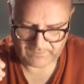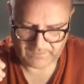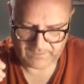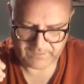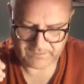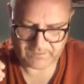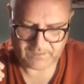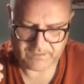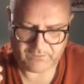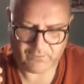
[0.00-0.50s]

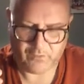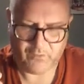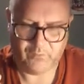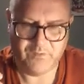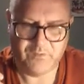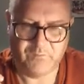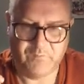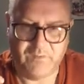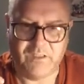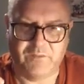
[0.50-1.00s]
It
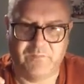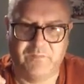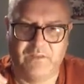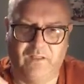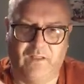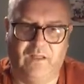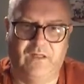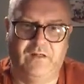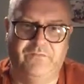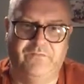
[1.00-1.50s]
always makes me
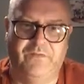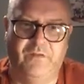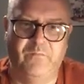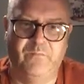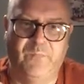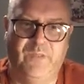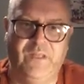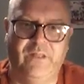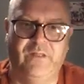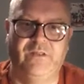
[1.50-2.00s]
laugh
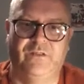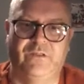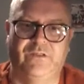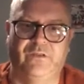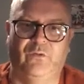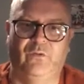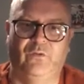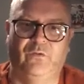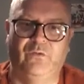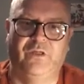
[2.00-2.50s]
that parents
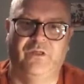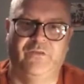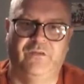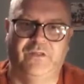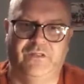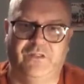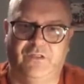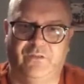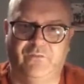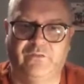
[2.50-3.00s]
who look at
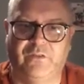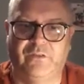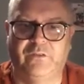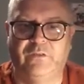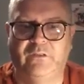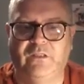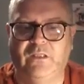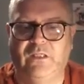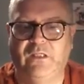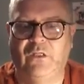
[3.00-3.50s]
their
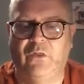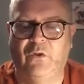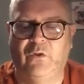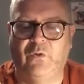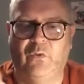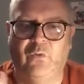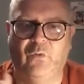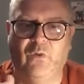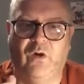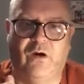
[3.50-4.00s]
children
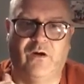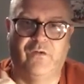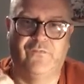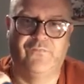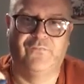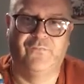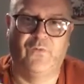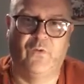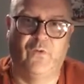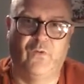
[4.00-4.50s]
who have
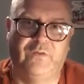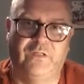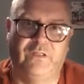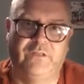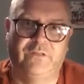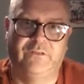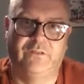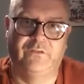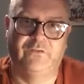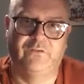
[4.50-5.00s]
fallen
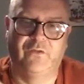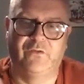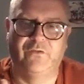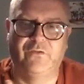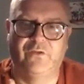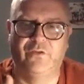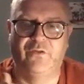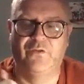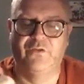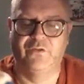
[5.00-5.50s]
into
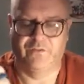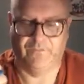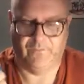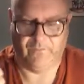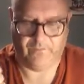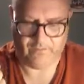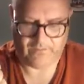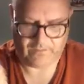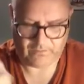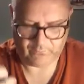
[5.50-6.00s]
drug use
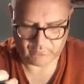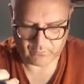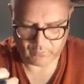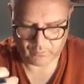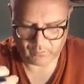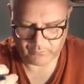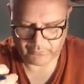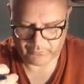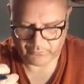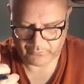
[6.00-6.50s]
or
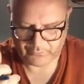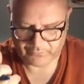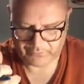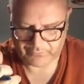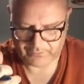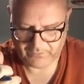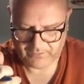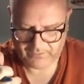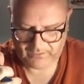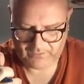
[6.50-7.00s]
alcohol
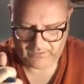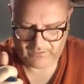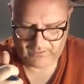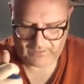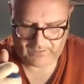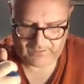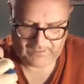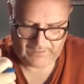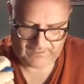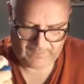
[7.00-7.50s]
use,
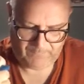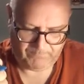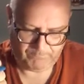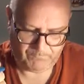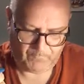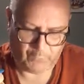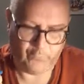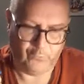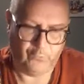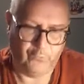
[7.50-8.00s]

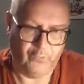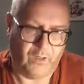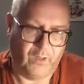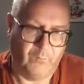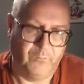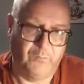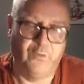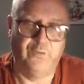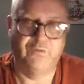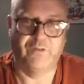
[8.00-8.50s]
who are
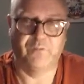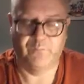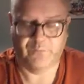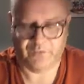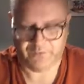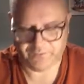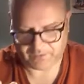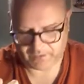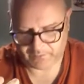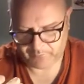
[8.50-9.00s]
abusing
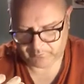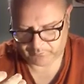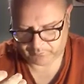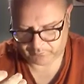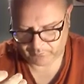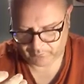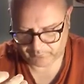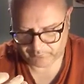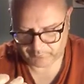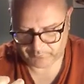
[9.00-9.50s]
prescribed
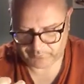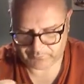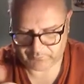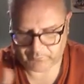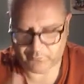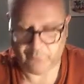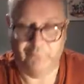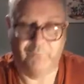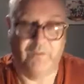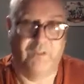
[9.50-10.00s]
drugs,
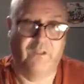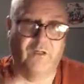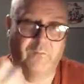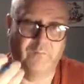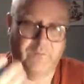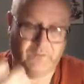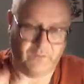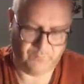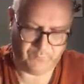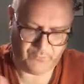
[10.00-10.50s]
who
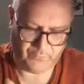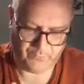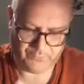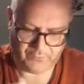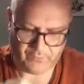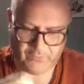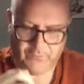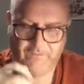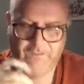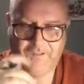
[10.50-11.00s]
become an
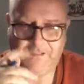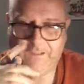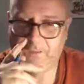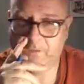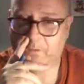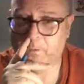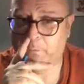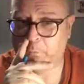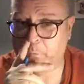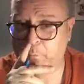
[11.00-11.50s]
abuser
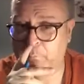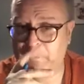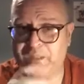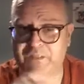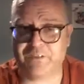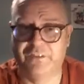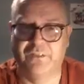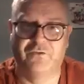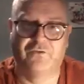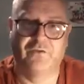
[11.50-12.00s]
or who
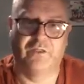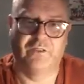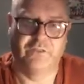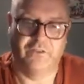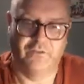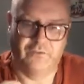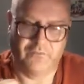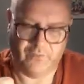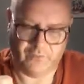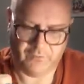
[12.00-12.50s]
mixes
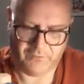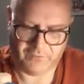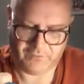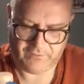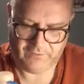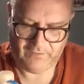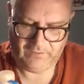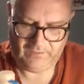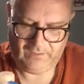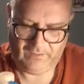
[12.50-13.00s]
drink and
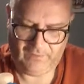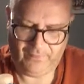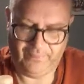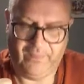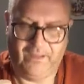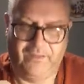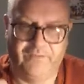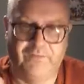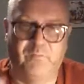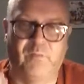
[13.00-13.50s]
drugs,
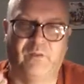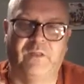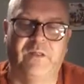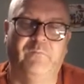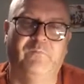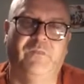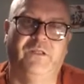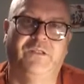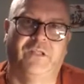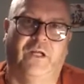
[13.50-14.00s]
that they
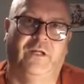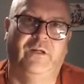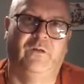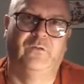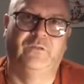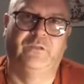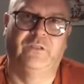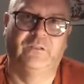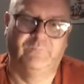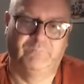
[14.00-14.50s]
blame the
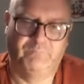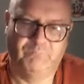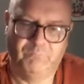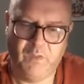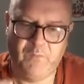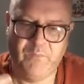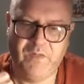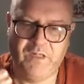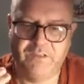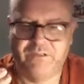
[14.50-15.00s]
child.
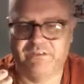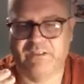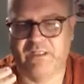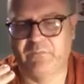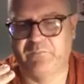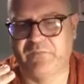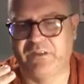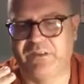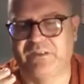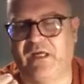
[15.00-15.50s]
Maybe it's
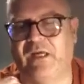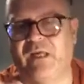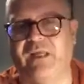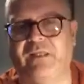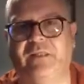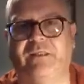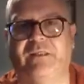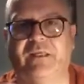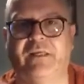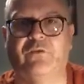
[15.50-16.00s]
time they
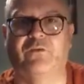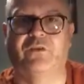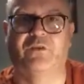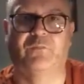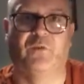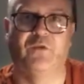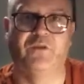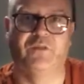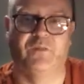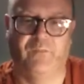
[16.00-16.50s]
started to take
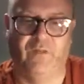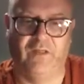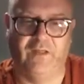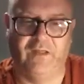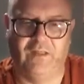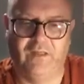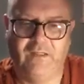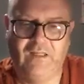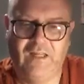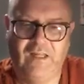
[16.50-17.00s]

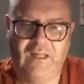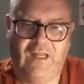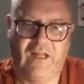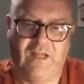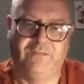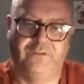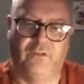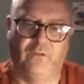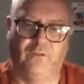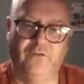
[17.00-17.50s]
responsibility
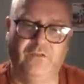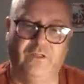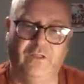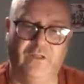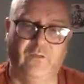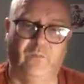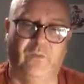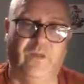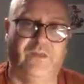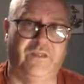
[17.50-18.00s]
and to look
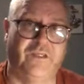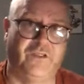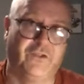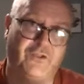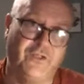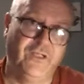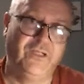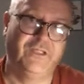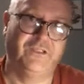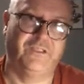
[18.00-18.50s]
at the way they
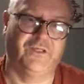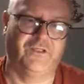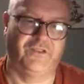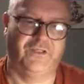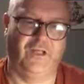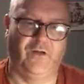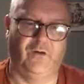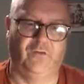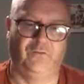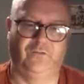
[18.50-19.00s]
treated their
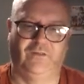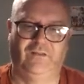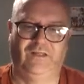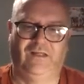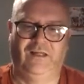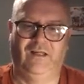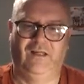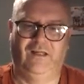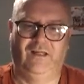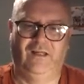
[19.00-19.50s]
child
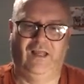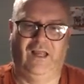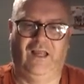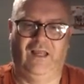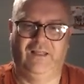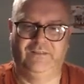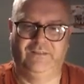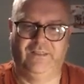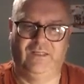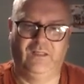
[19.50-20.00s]

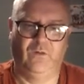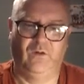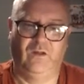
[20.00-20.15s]
and